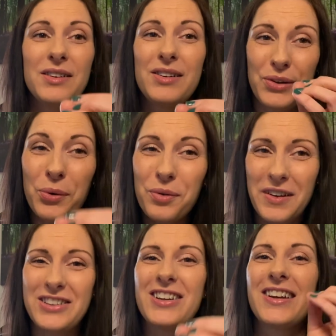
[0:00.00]
your
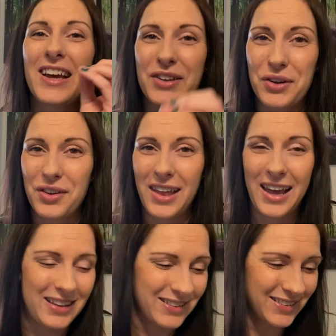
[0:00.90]
vision and not
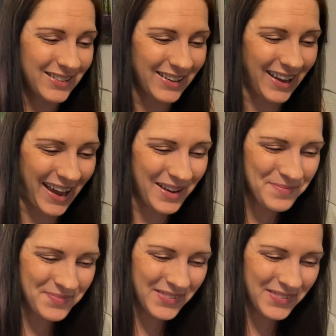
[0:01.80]
theirs. Okay,